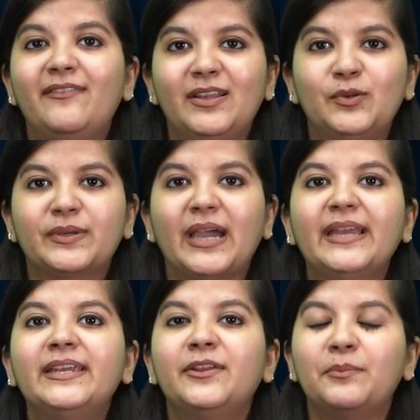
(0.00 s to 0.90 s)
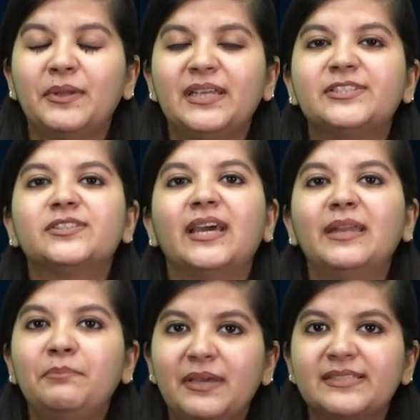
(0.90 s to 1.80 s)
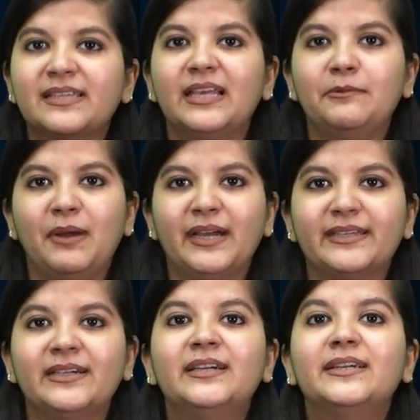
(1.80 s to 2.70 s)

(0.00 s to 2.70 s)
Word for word: have a look at remuneration and pay scale part.